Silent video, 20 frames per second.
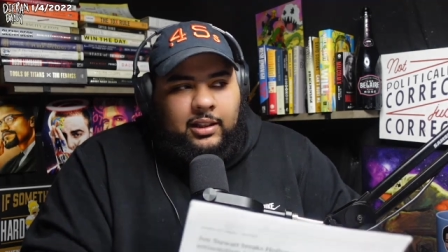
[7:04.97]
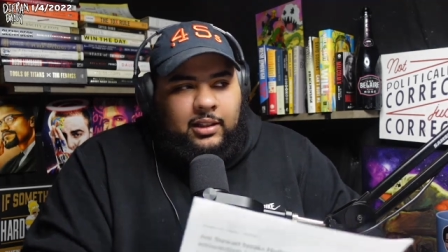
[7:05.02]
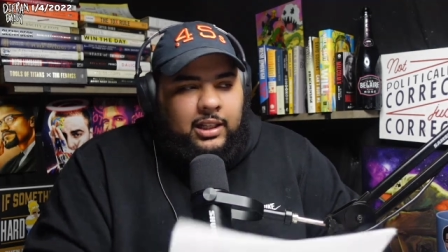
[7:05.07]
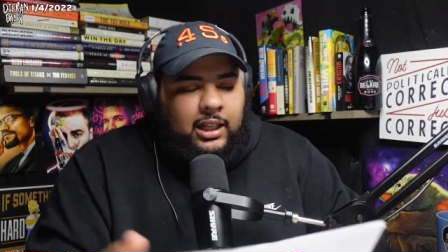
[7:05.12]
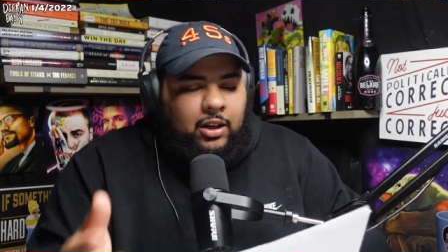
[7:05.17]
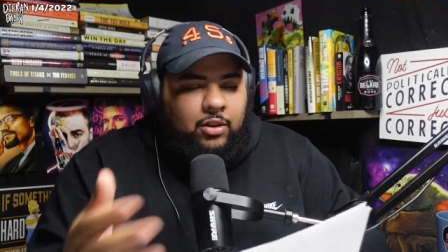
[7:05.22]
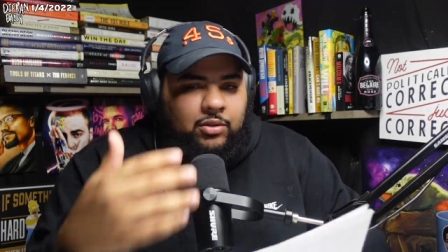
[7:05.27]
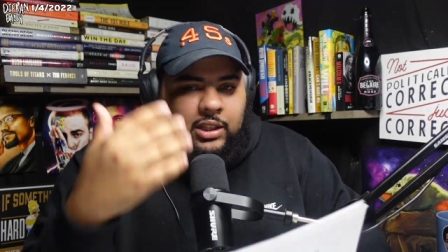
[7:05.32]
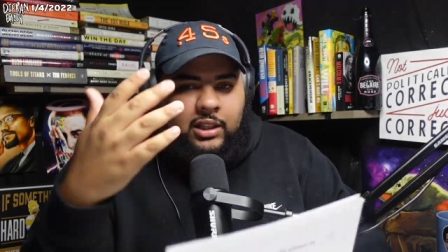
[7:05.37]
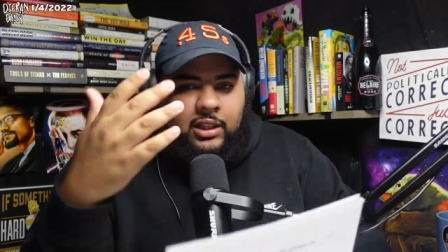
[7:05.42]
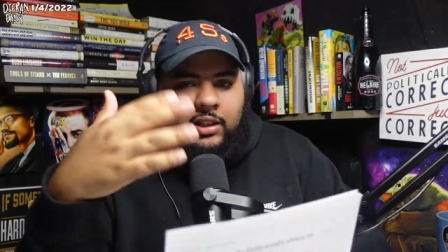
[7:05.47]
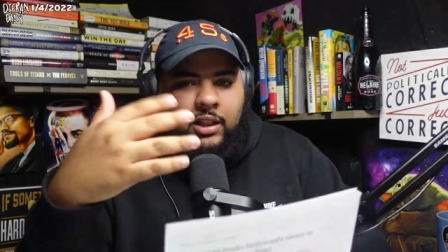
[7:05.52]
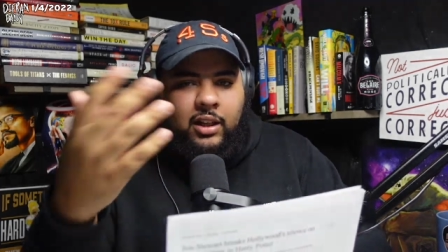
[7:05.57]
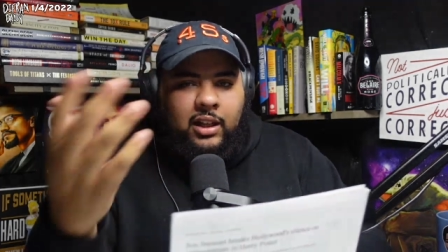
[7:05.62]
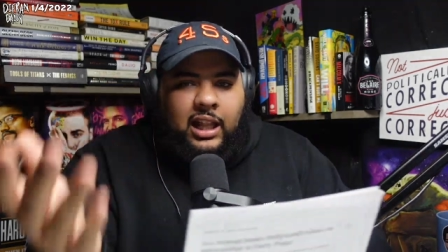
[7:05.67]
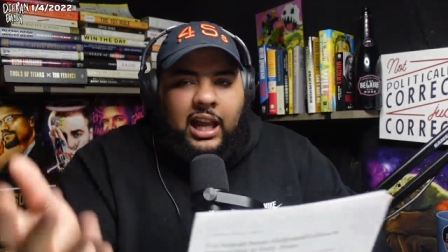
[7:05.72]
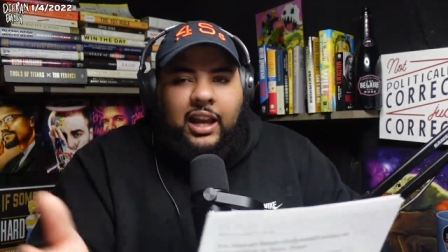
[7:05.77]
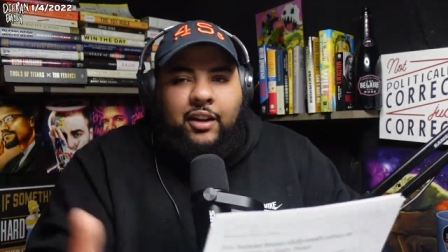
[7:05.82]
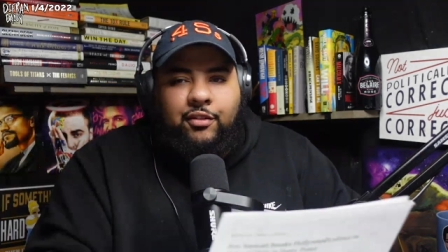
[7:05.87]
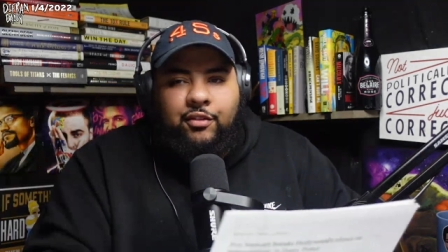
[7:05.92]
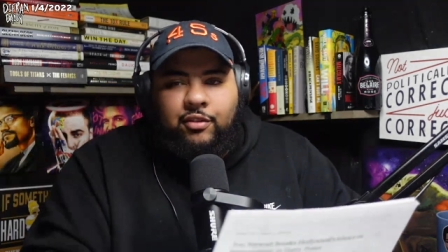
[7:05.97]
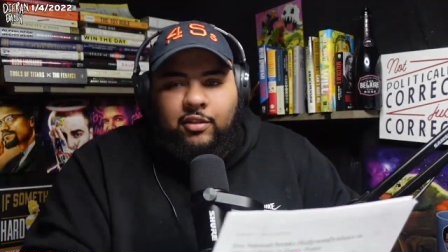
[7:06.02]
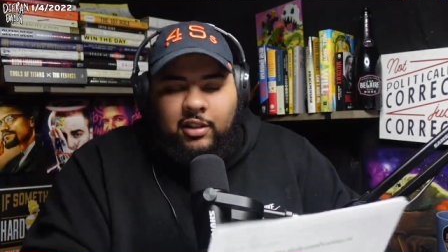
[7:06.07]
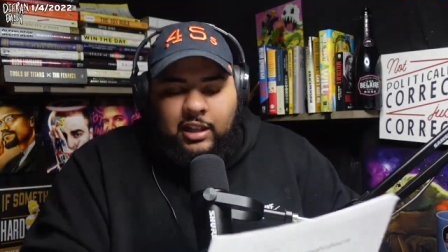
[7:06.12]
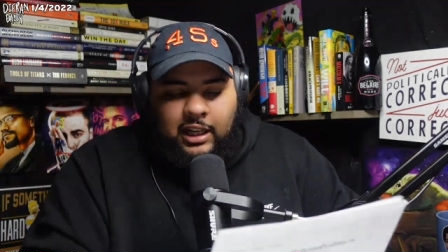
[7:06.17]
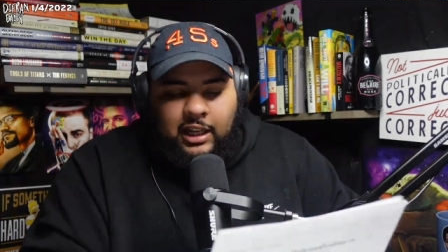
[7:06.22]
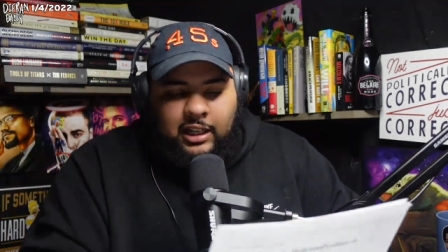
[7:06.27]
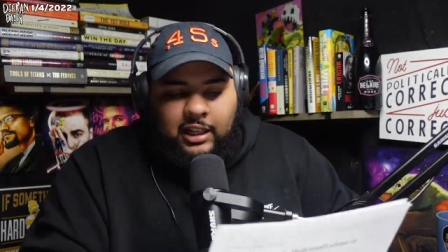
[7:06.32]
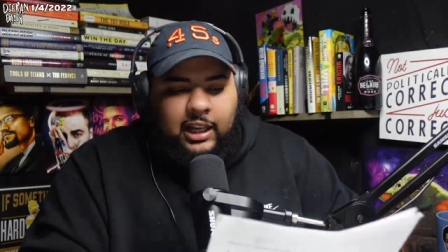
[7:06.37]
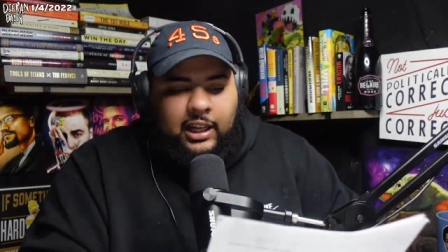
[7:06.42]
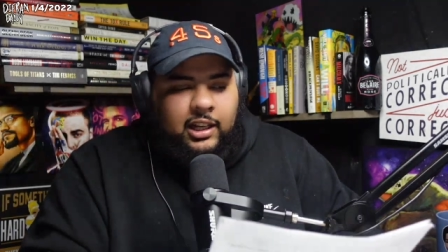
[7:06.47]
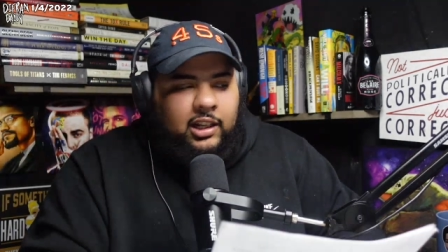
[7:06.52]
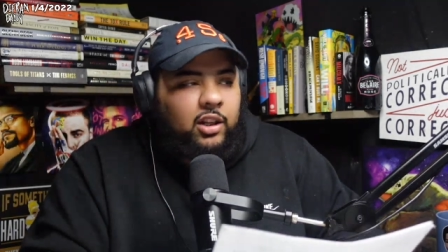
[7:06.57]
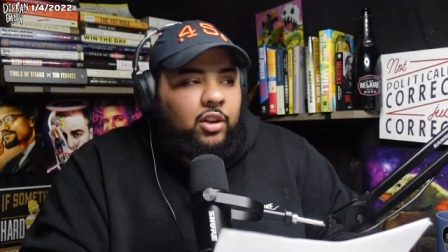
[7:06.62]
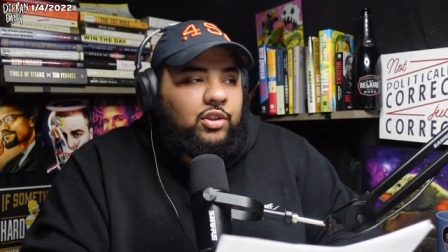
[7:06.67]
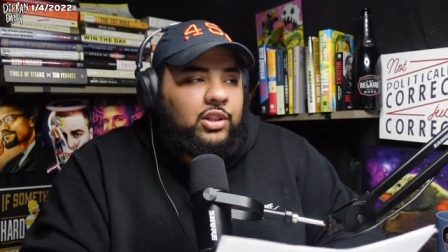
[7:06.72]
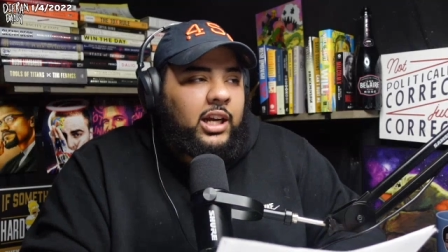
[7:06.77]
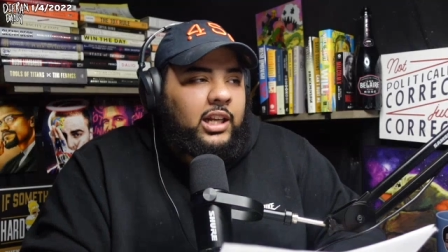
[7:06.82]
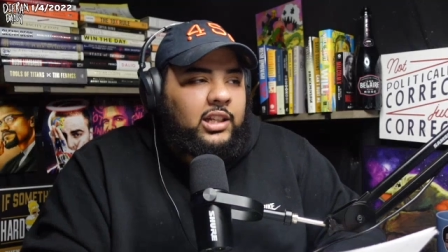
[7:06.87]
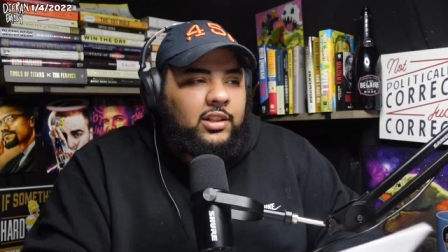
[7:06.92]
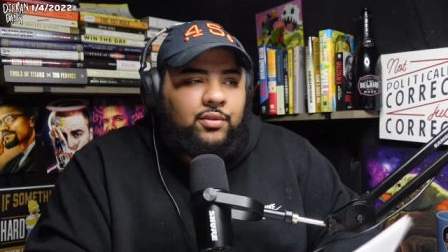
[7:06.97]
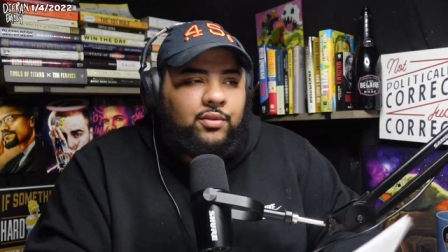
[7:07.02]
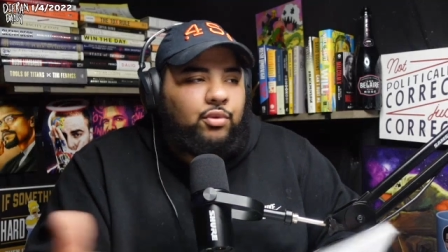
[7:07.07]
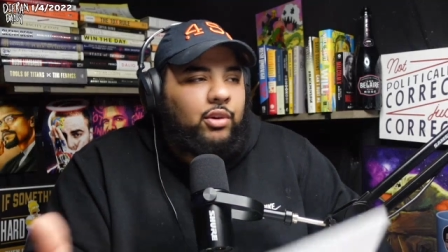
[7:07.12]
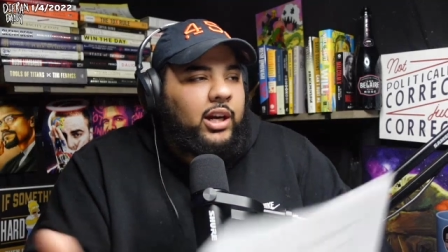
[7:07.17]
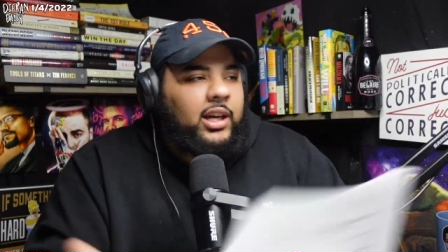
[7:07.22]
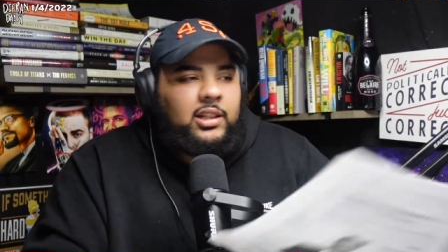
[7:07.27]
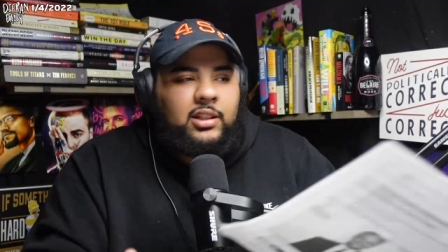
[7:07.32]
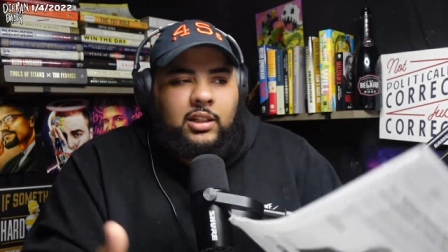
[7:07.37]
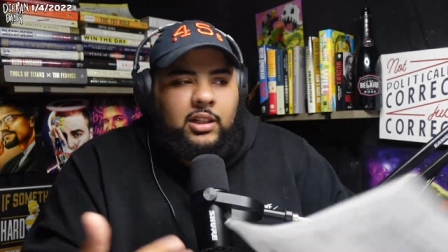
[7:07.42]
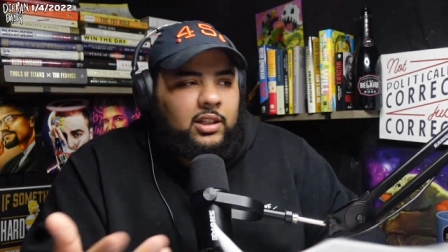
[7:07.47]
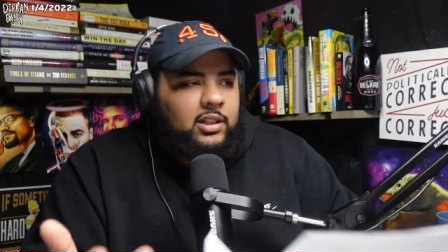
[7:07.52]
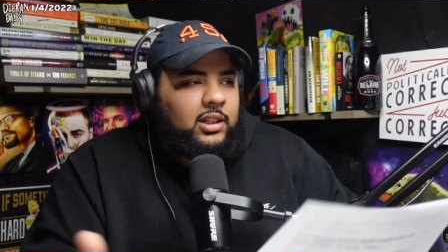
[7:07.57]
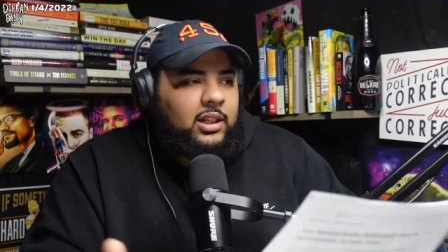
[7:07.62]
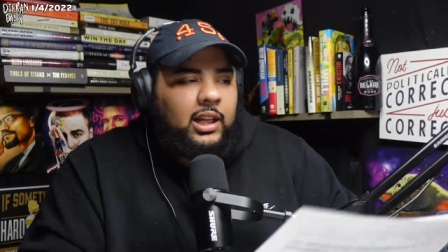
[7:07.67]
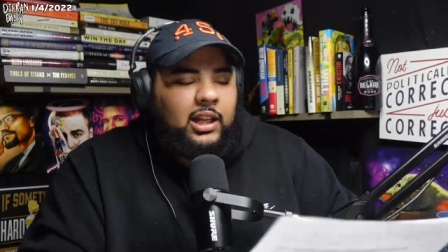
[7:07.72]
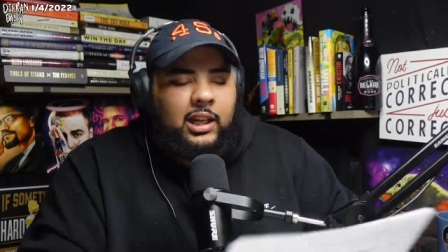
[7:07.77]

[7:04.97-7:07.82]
they don't think their life like that in those eyes of race and this and that.